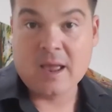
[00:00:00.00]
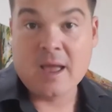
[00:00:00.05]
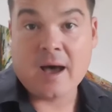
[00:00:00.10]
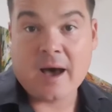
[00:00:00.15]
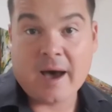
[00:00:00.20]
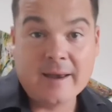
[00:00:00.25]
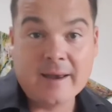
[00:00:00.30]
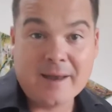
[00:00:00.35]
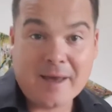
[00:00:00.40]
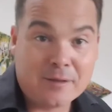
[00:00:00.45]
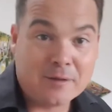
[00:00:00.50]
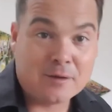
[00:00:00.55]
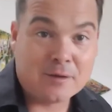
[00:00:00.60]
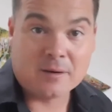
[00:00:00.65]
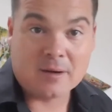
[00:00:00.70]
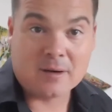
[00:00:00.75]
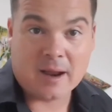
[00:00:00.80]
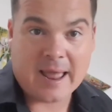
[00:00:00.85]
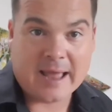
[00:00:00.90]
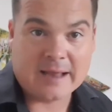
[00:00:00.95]

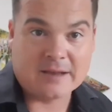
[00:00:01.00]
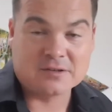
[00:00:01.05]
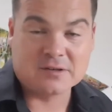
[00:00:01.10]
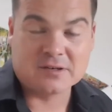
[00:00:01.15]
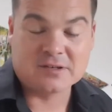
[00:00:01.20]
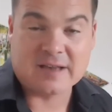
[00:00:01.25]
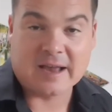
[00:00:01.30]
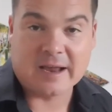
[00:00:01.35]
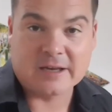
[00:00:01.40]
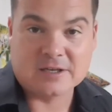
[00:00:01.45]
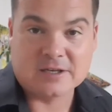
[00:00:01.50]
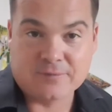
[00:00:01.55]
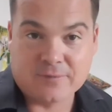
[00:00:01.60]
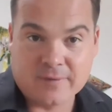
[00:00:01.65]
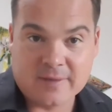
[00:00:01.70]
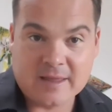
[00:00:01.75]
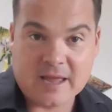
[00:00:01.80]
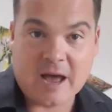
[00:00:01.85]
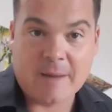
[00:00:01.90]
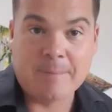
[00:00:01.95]
Another exercise for
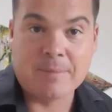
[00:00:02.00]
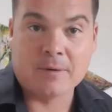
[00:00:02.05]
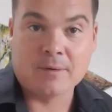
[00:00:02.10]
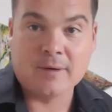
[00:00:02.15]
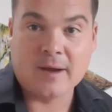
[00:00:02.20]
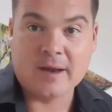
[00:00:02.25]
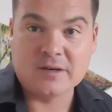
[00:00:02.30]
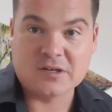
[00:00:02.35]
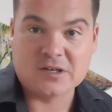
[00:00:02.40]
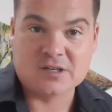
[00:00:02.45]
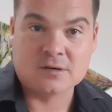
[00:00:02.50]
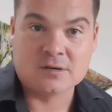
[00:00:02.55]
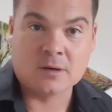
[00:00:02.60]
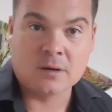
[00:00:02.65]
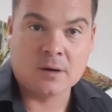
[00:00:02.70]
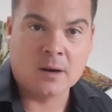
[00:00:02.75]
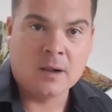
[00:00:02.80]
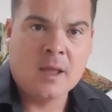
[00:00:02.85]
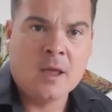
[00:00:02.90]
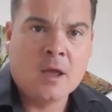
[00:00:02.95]
the upper
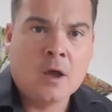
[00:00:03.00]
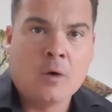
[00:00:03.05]
register